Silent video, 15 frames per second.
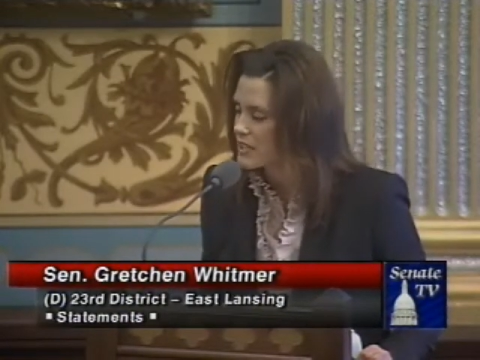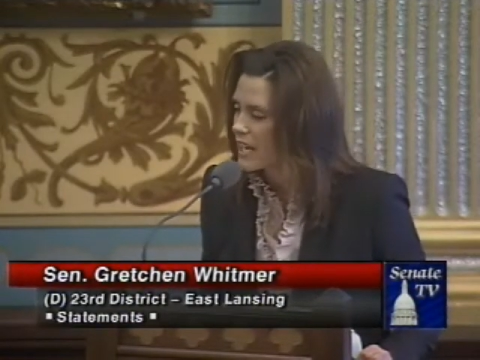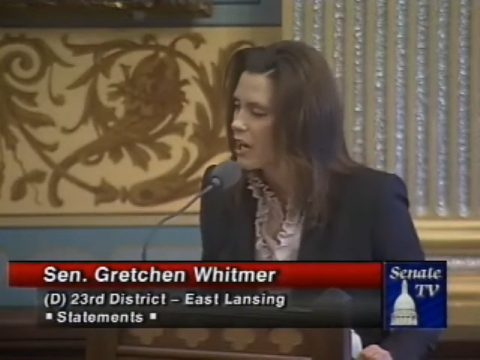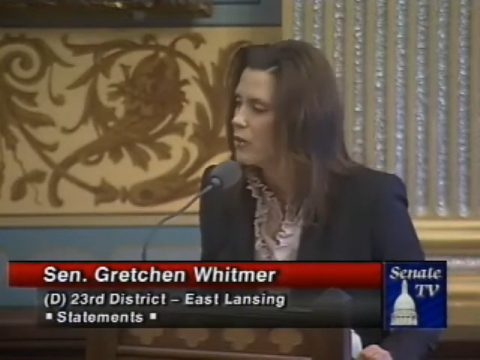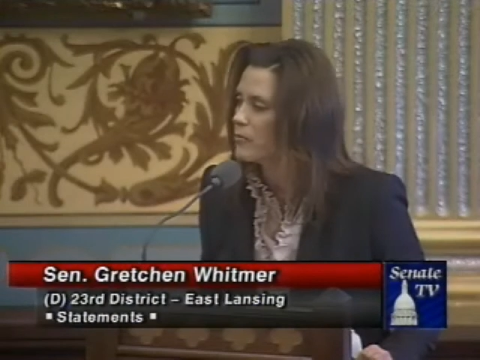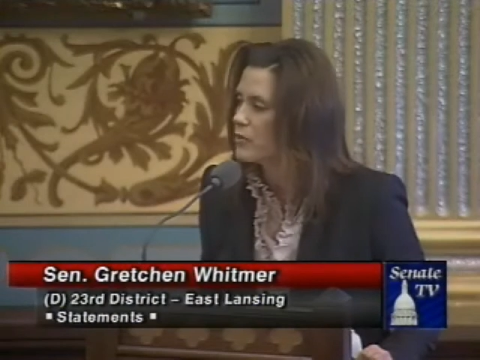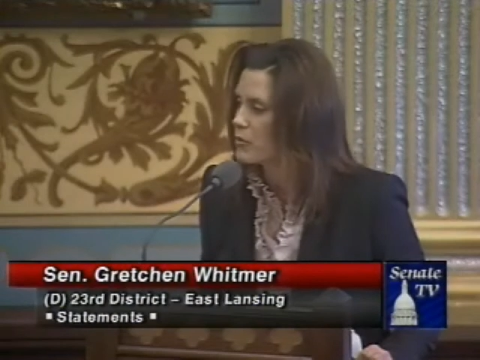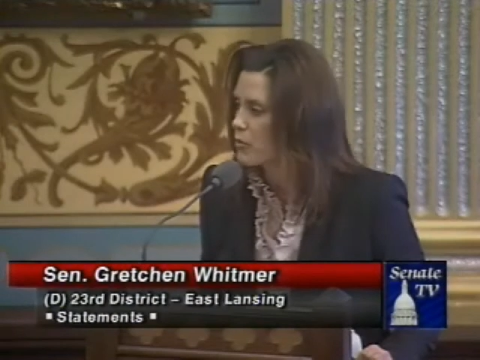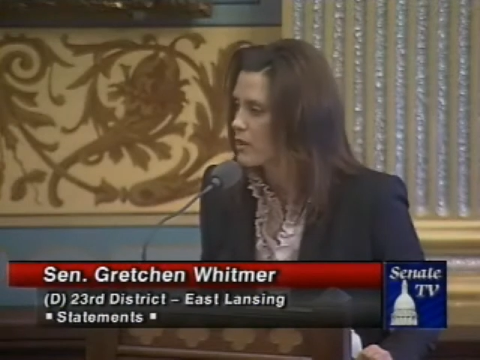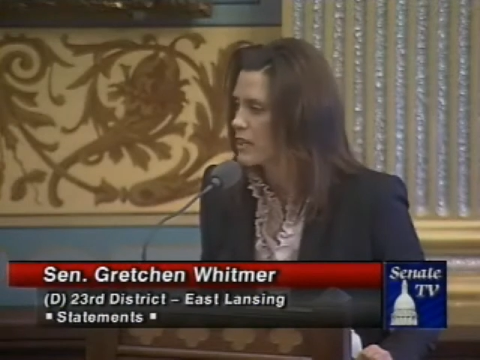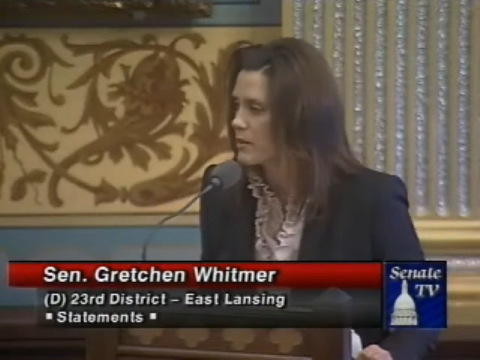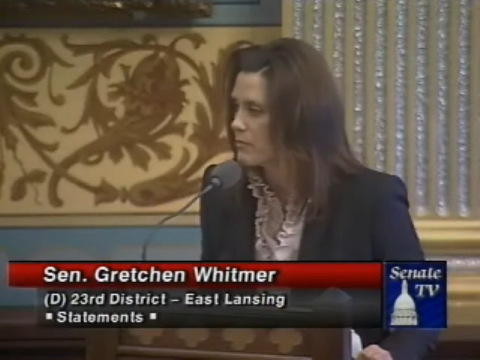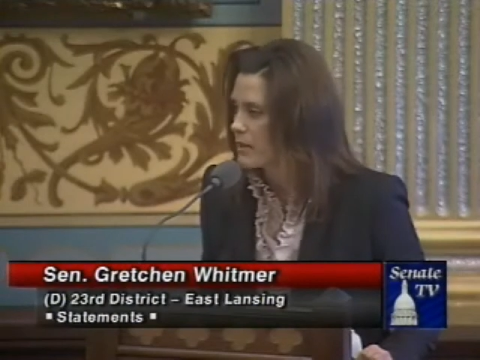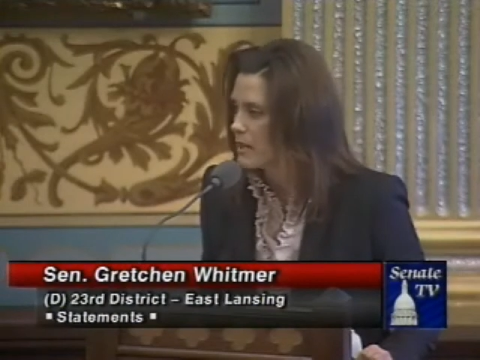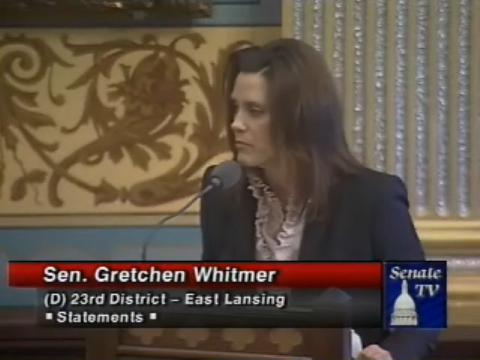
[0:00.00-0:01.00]
help the
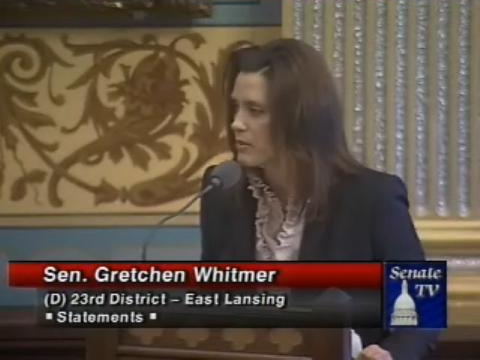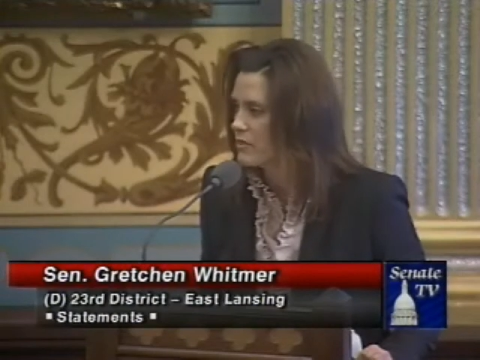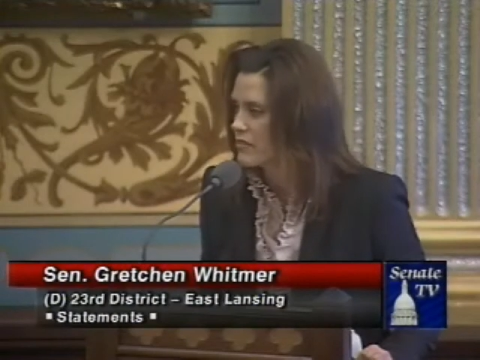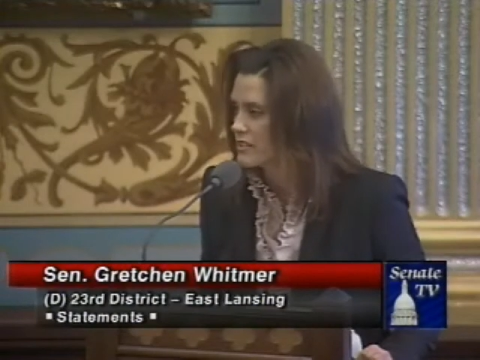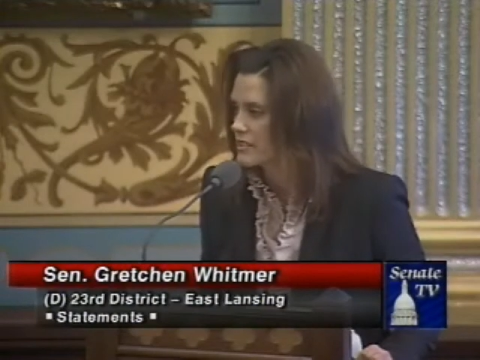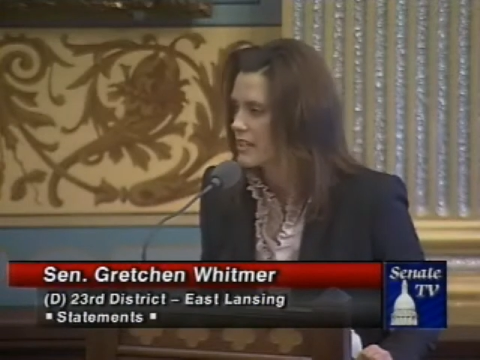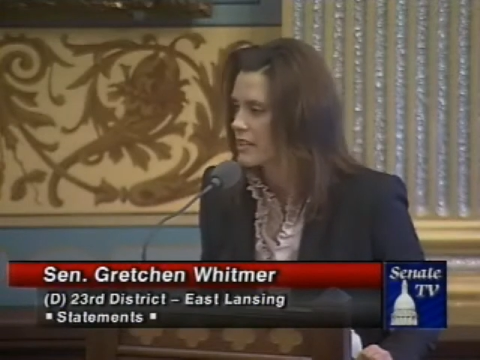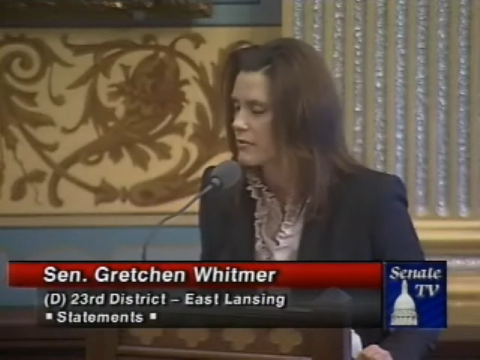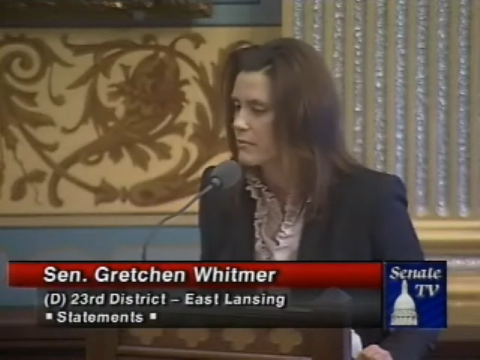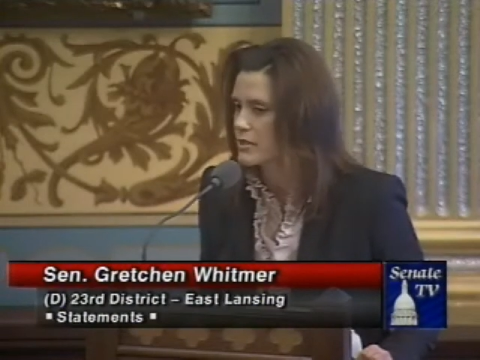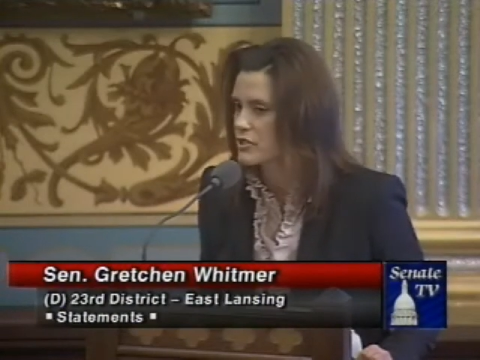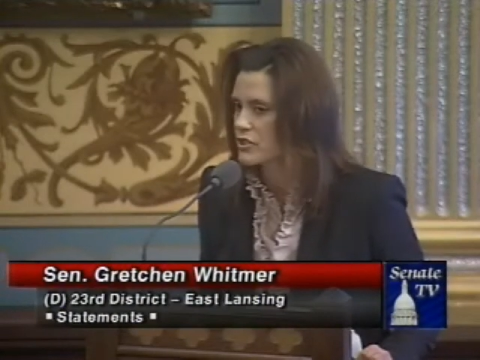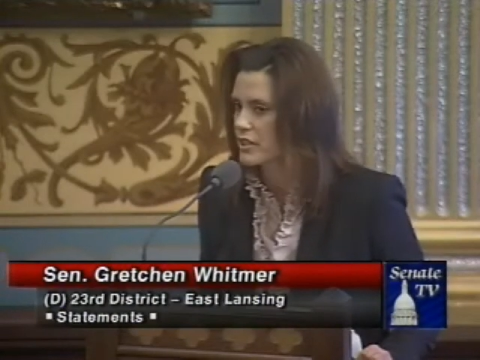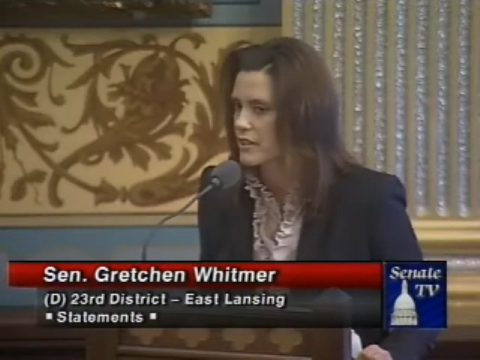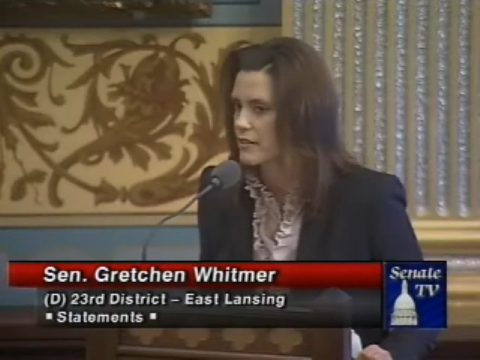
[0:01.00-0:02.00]
working people of the state of
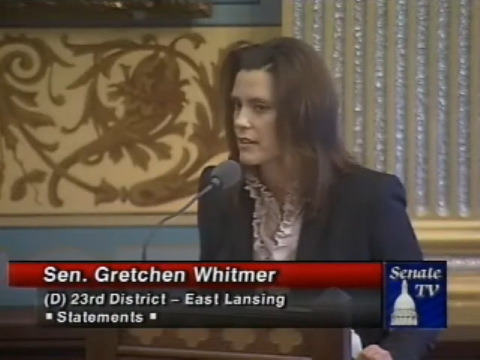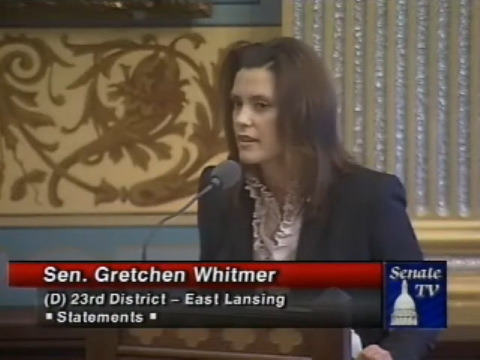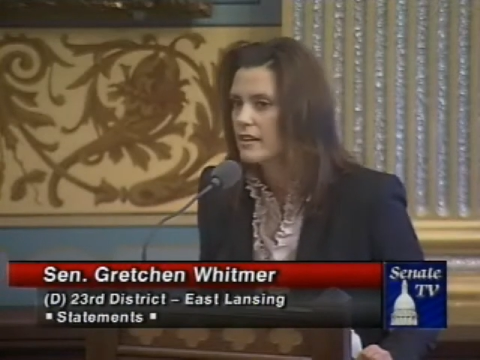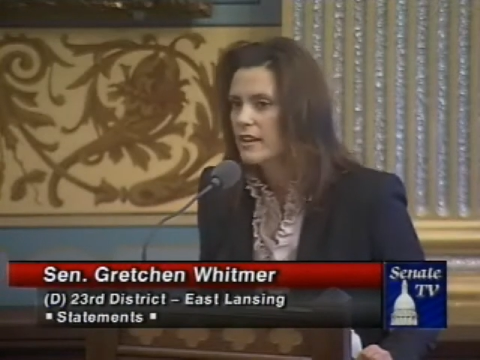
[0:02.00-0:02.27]
Michigan.